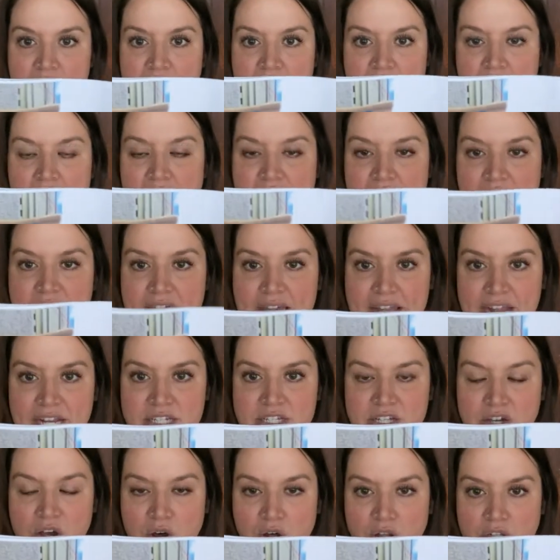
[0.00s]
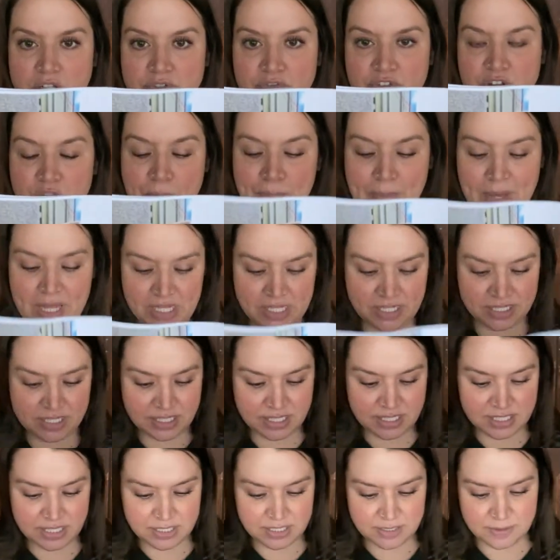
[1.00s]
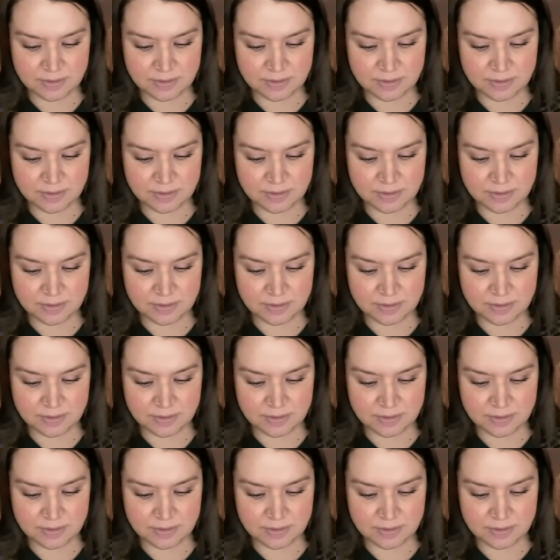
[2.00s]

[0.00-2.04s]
collect all of your buttons.